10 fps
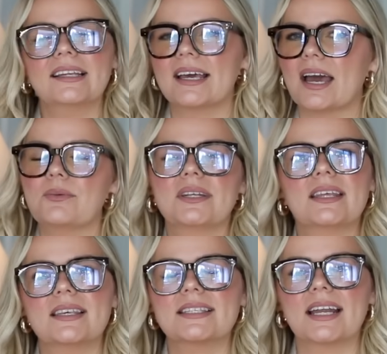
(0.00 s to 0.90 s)
like I would
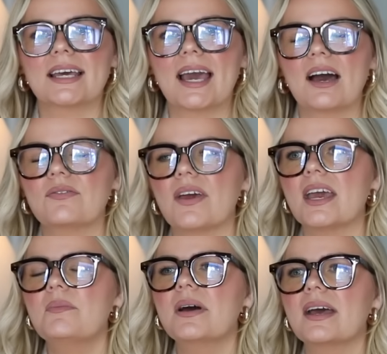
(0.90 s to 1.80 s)
get this at a
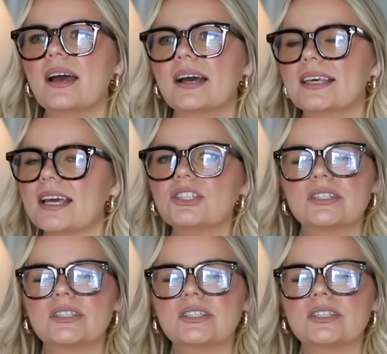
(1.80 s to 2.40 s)
cafe, but again,